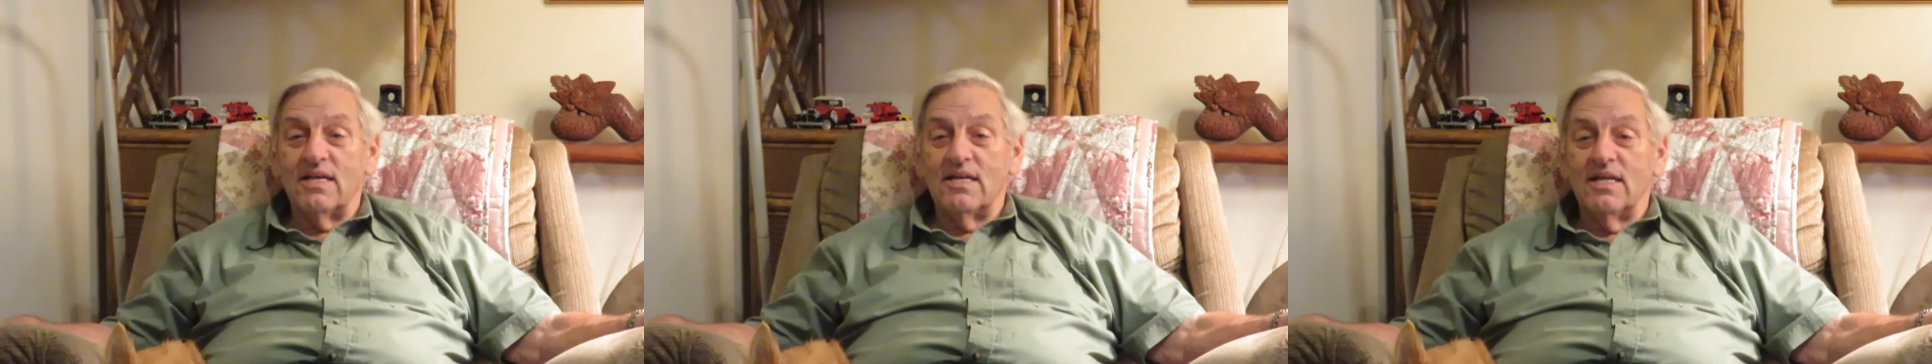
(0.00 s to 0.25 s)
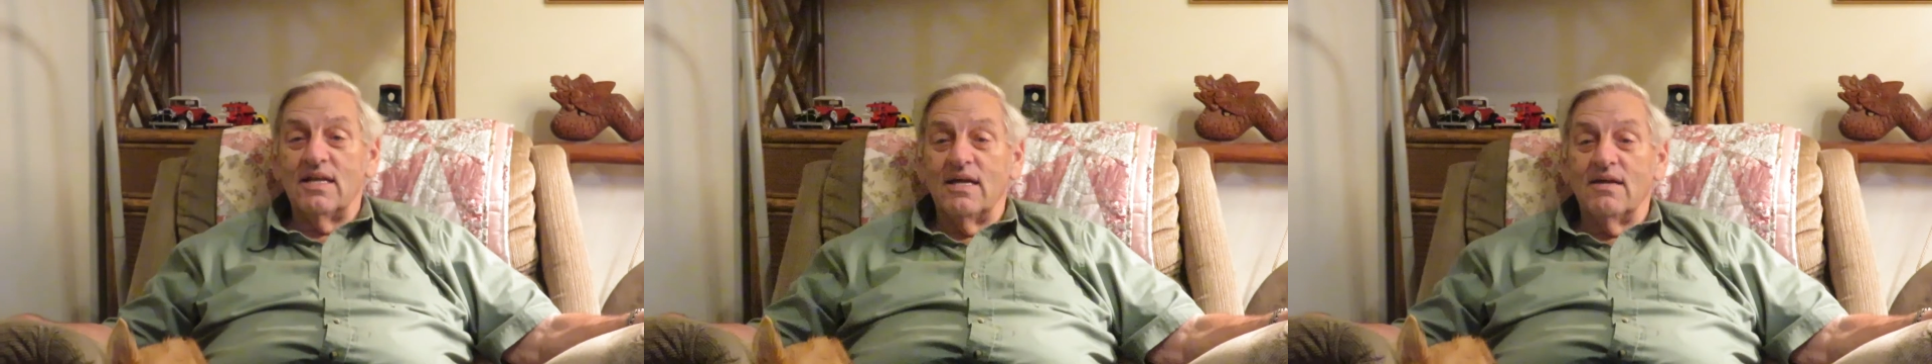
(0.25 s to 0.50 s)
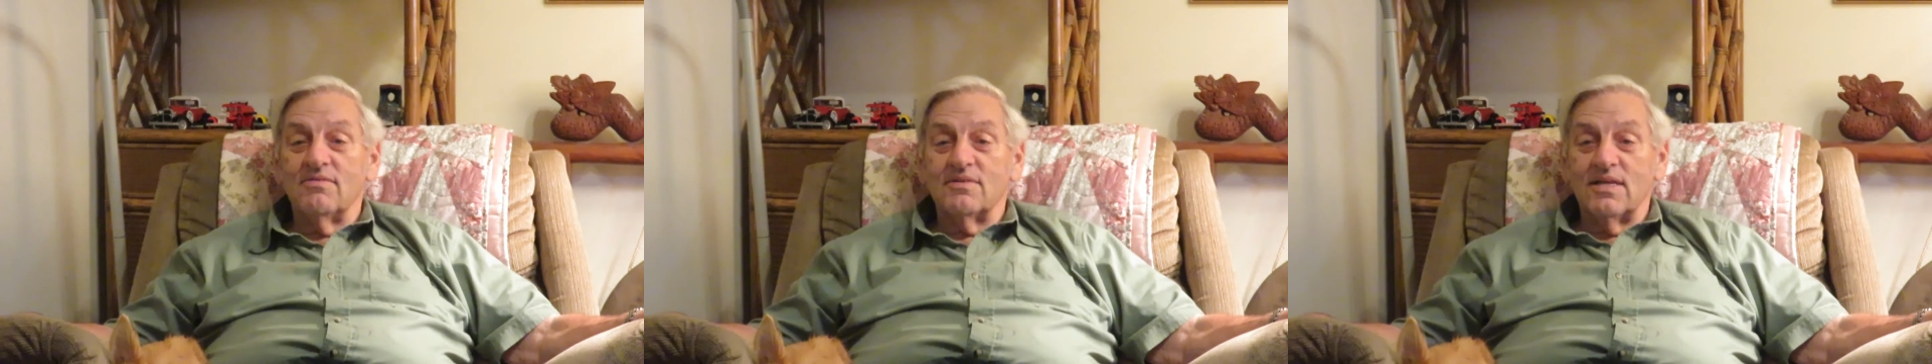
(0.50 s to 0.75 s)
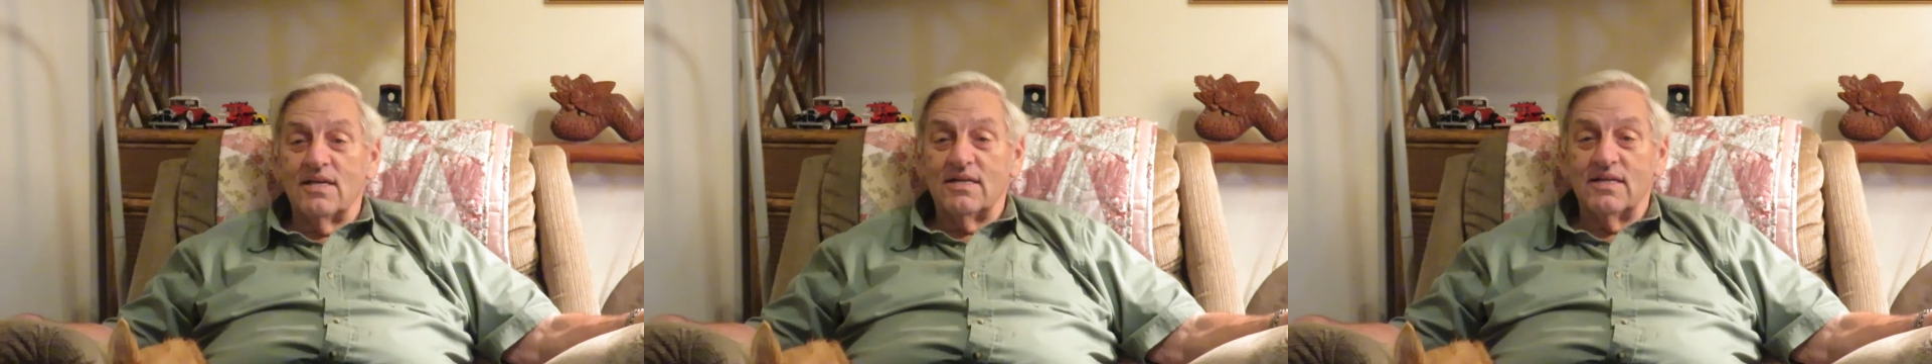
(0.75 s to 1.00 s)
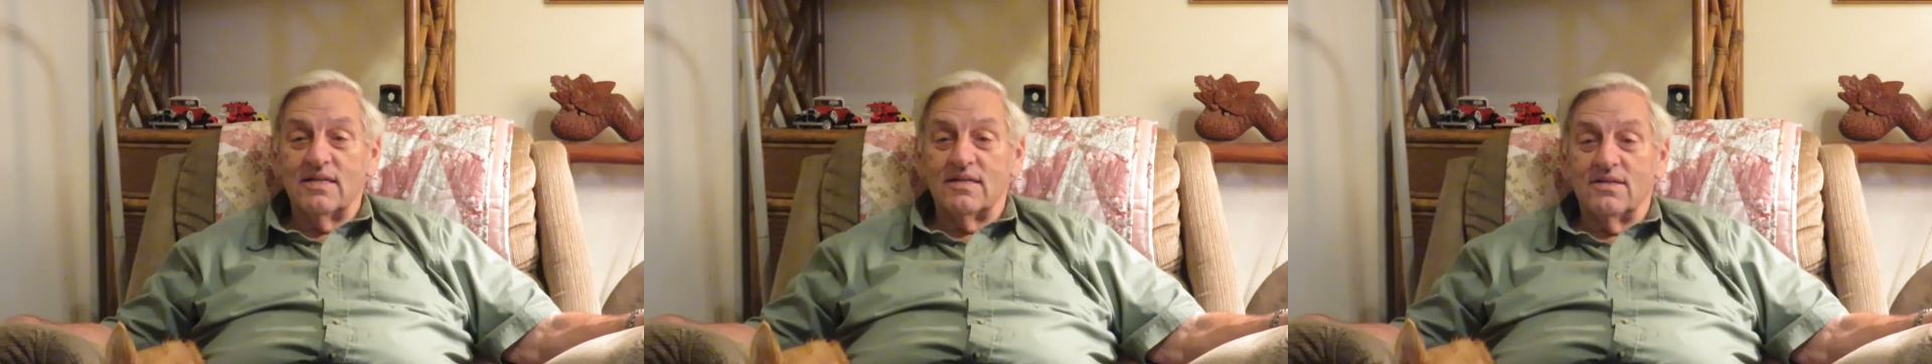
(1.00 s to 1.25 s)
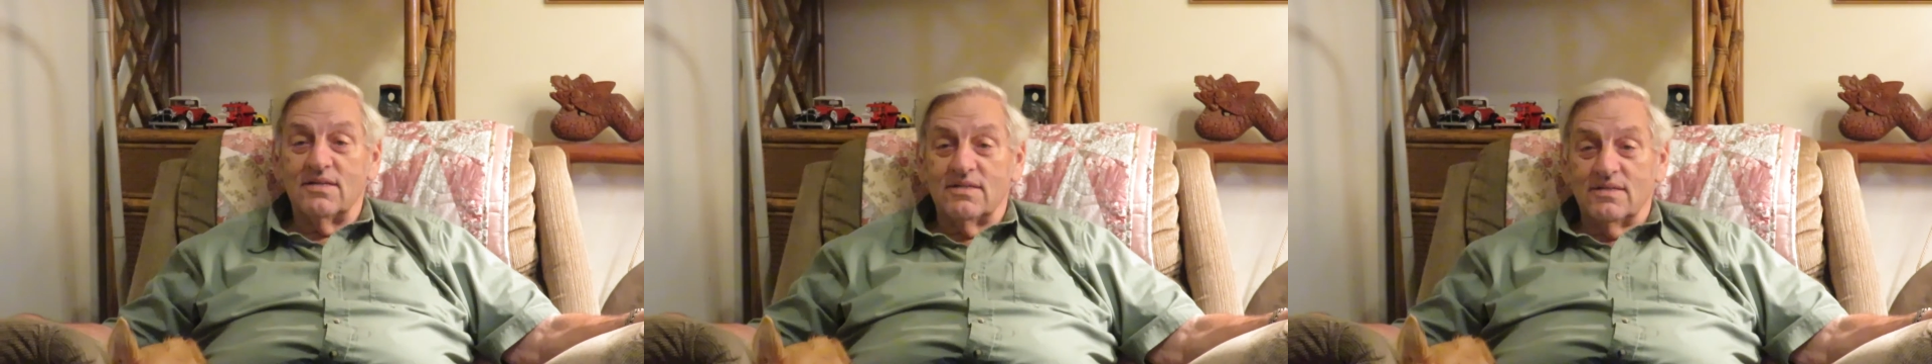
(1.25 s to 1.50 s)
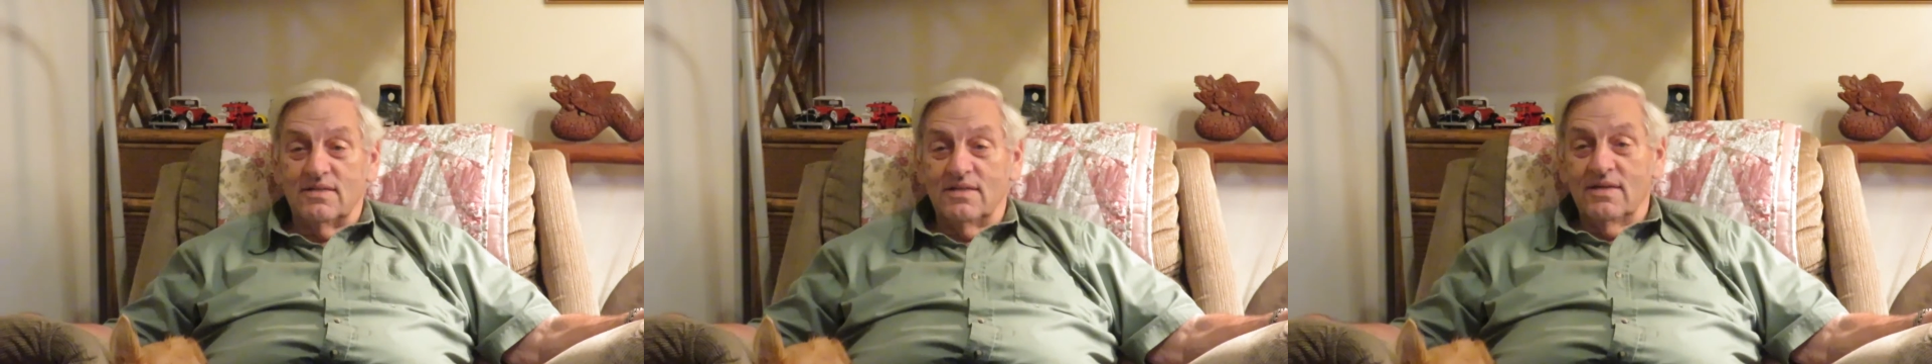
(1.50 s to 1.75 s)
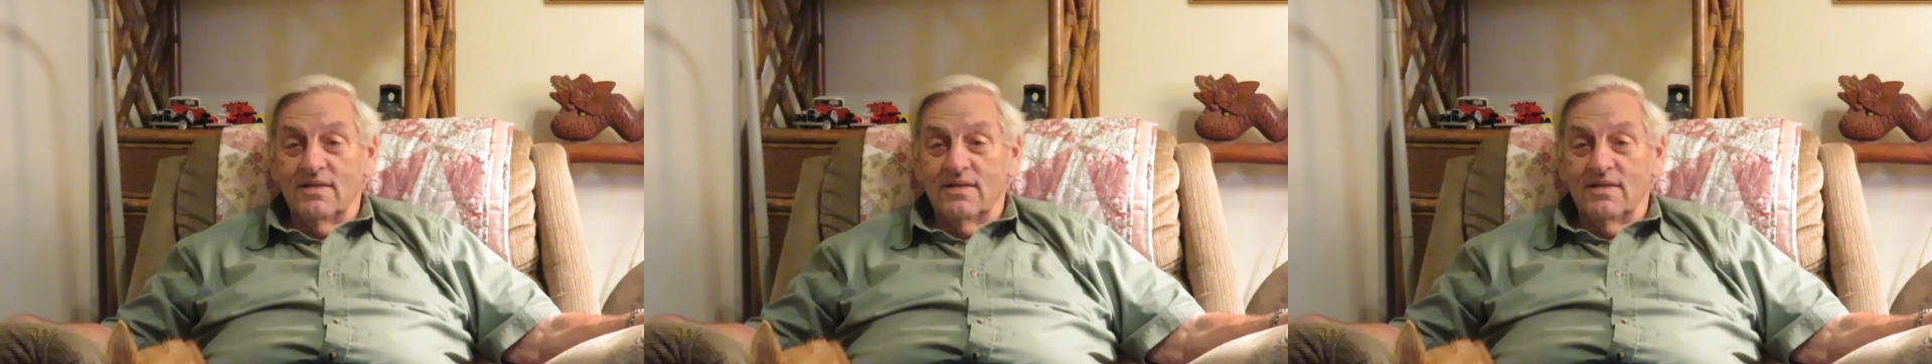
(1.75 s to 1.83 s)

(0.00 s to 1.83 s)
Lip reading: They did everything they could